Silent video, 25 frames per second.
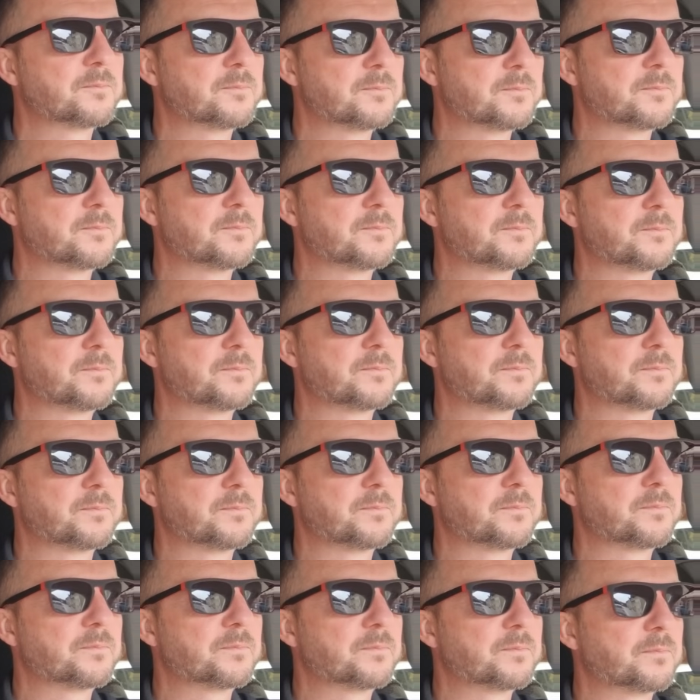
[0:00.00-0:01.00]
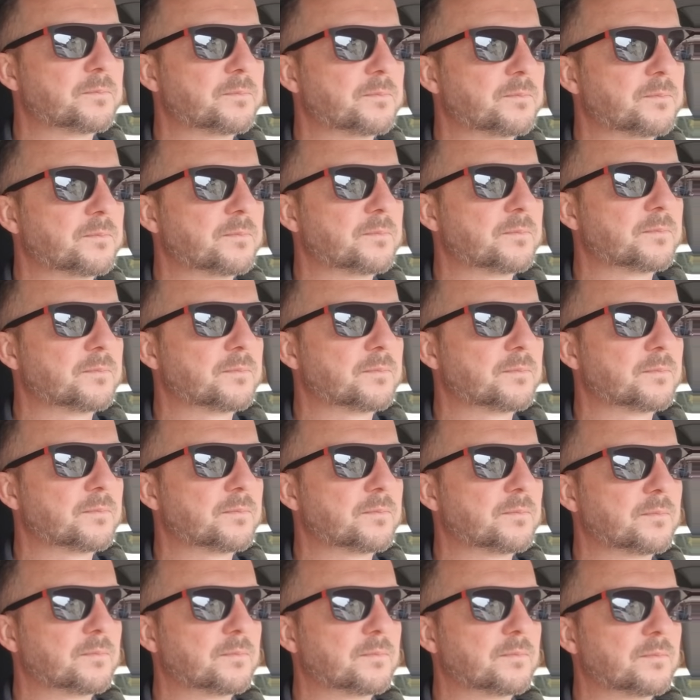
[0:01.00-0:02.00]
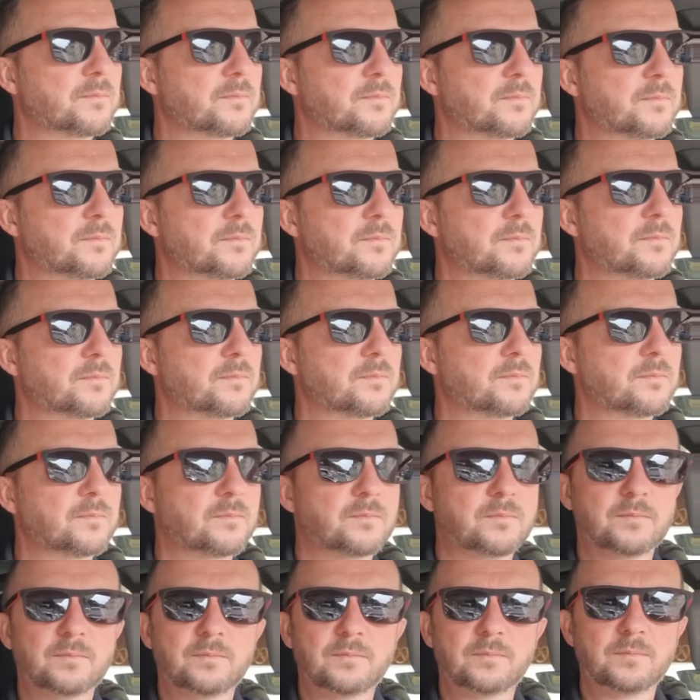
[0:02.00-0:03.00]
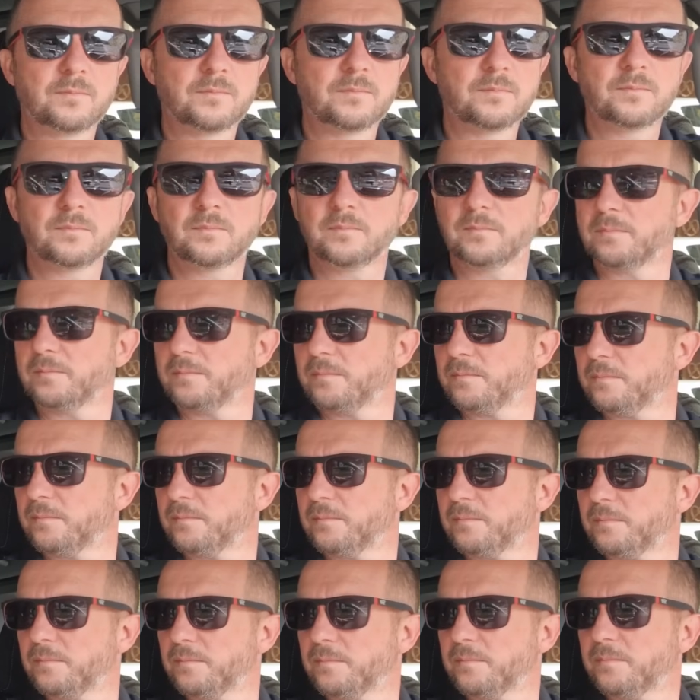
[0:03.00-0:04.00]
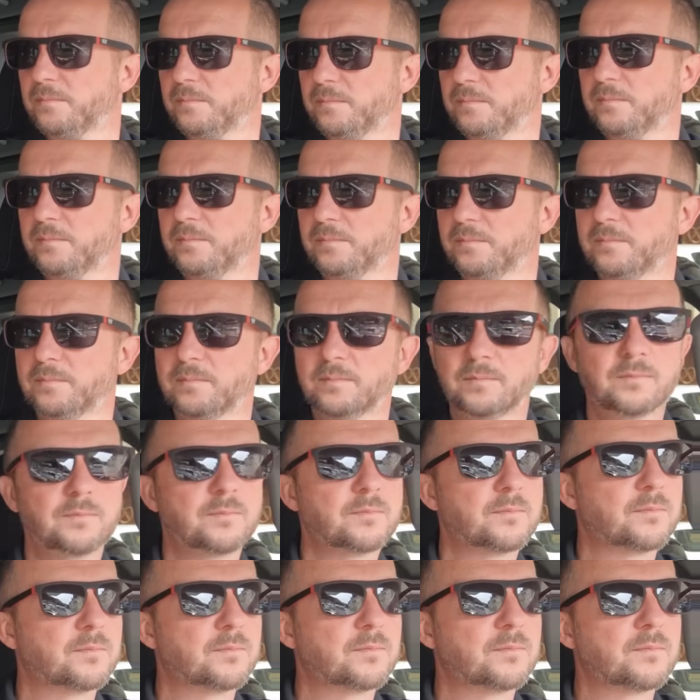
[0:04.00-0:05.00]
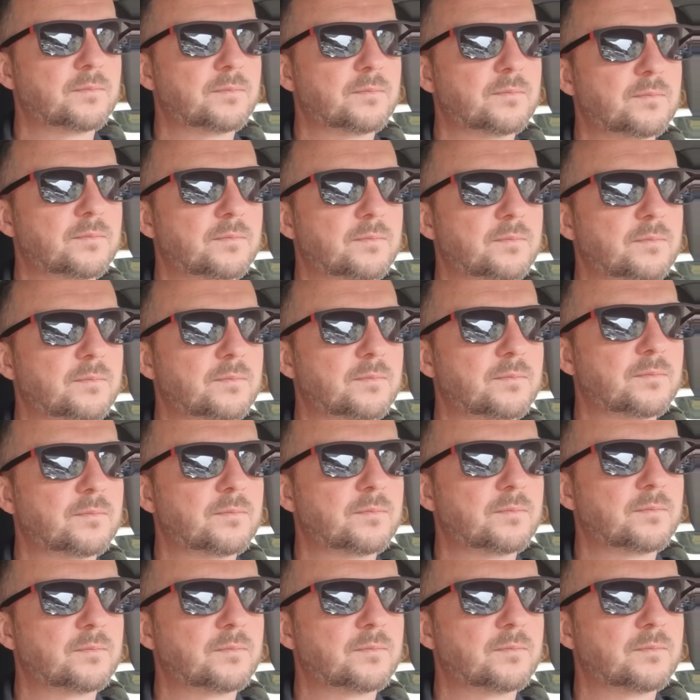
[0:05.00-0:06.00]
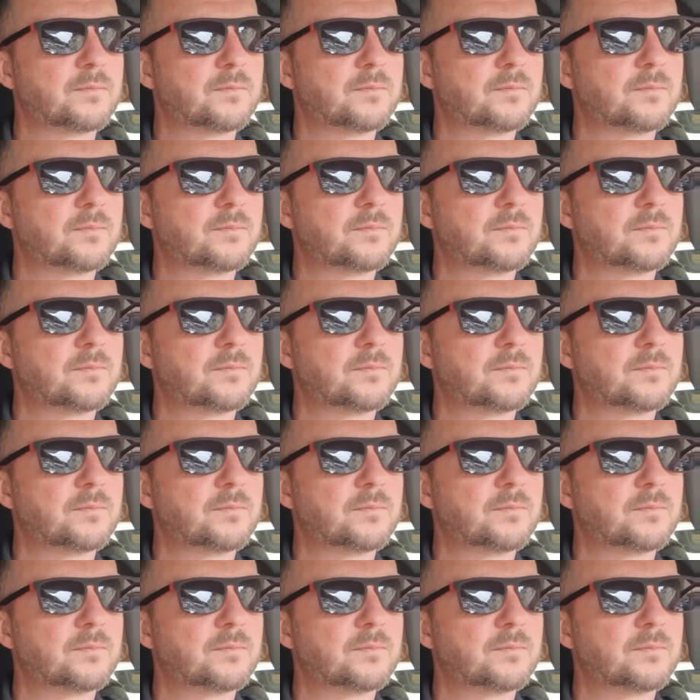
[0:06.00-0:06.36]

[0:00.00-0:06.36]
The person shown says nothing.